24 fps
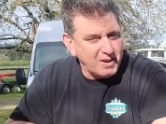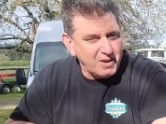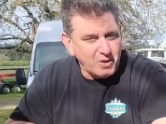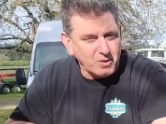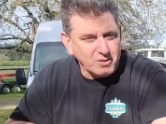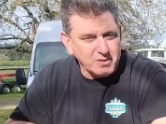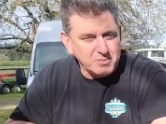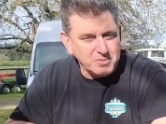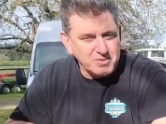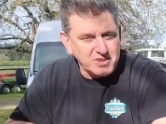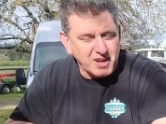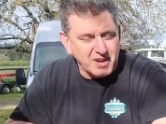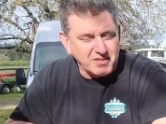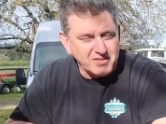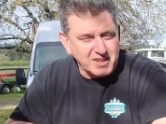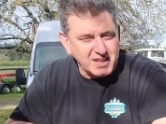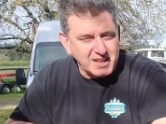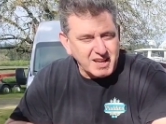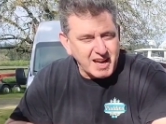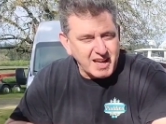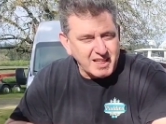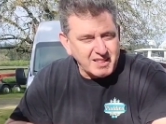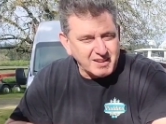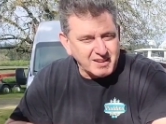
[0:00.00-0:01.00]
hold himself
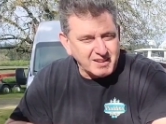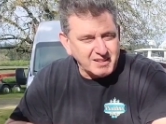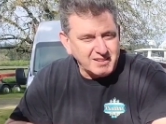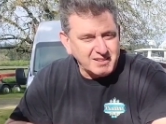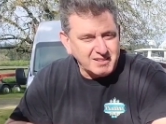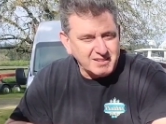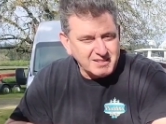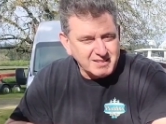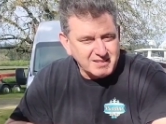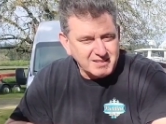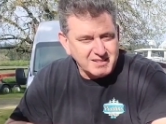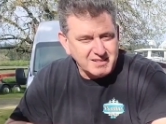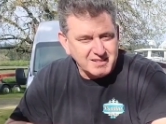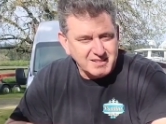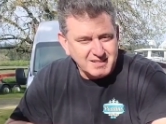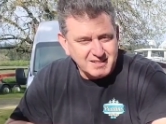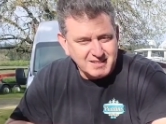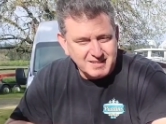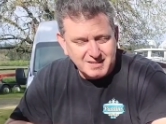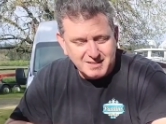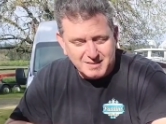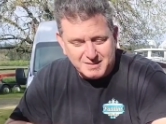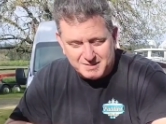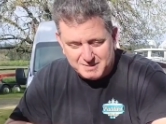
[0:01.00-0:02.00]
together.
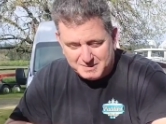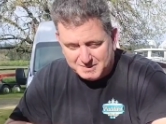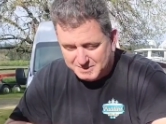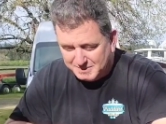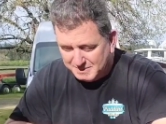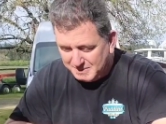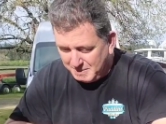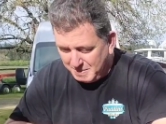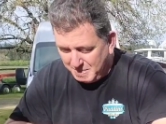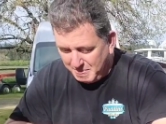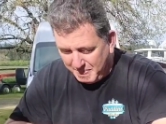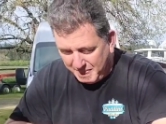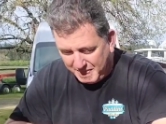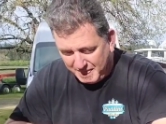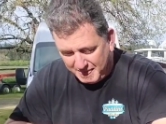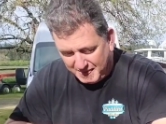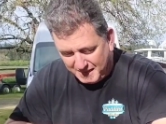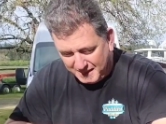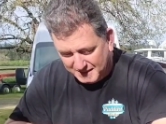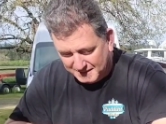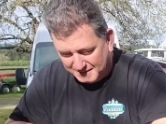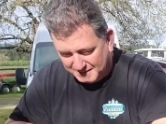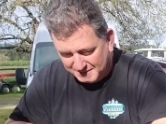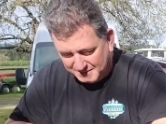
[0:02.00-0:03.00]
Saved my life,
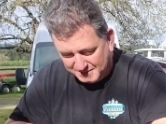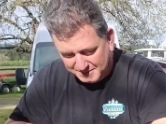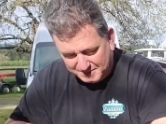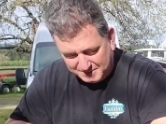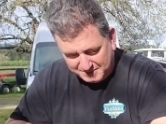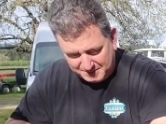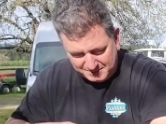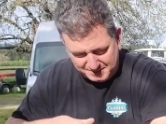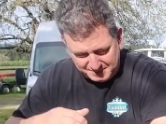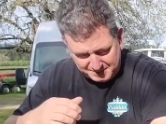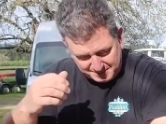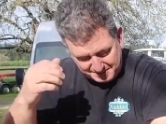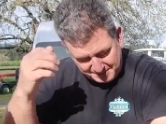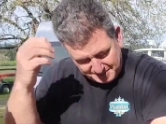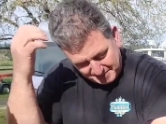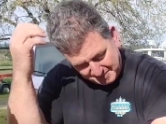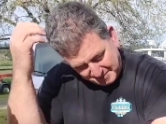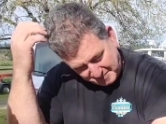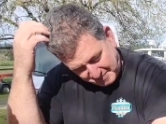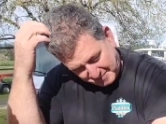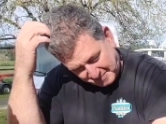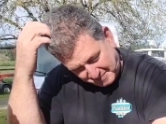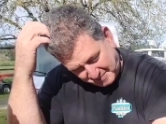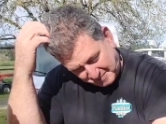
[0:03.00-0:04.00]
no two ways about
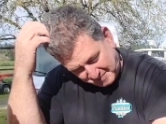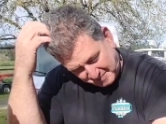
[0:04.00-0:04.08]
it.